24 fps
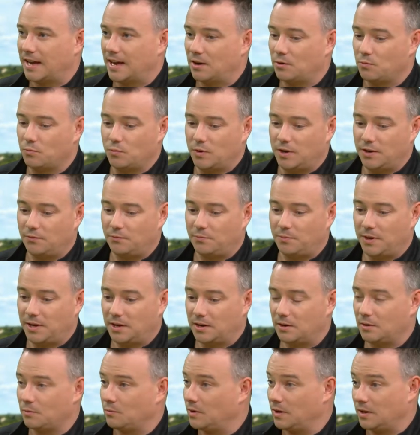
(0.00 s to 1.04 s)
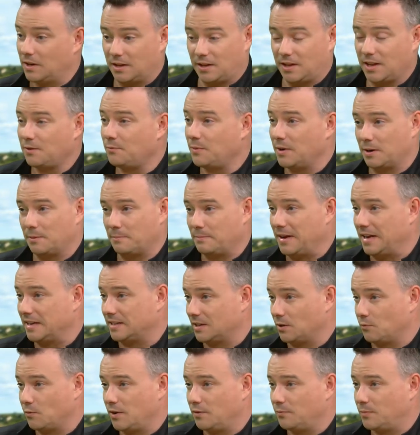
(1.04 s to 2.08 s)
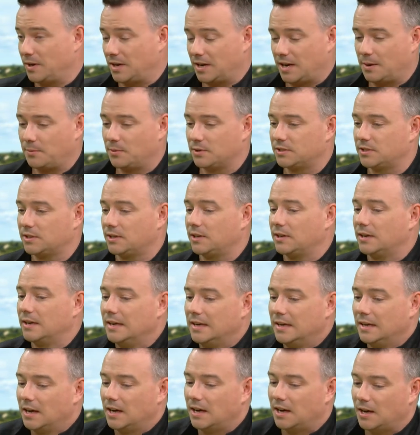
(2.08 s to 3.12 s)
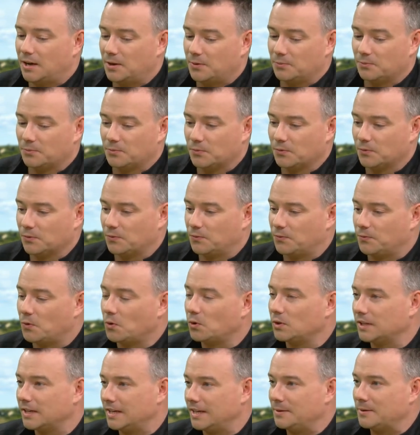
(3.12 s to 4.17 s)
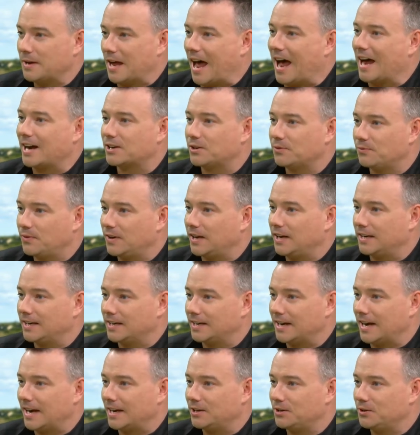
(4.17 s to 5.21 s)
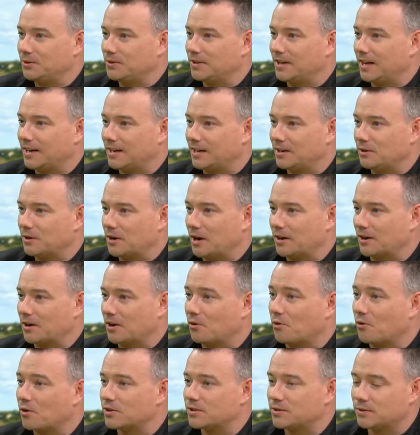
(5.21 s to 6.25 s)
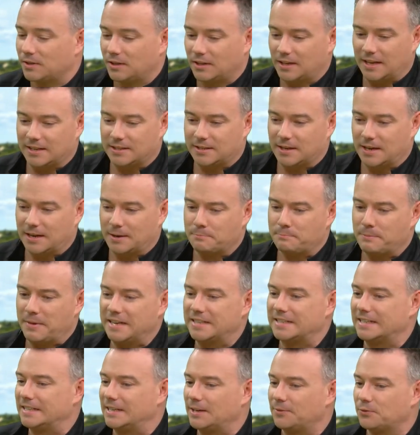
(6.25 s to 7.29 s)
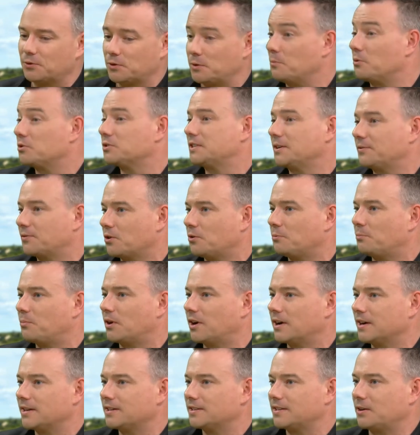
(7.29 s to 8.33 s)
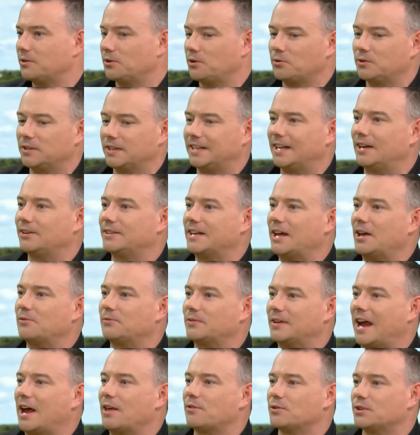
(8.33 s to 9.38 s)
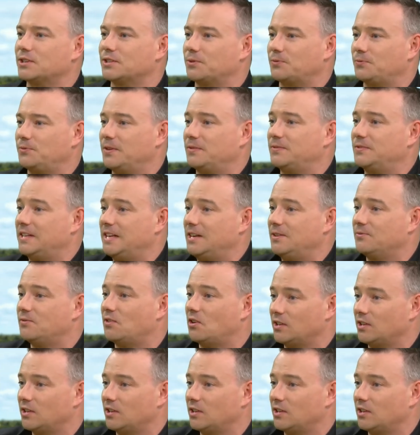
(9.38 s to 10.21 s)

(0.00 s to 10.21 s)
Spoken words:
and they've been amazing. We've been able to fully activate and do that. And of course, it makes it difficult. The most difficult part is that you're only allowed to have gatherings of 15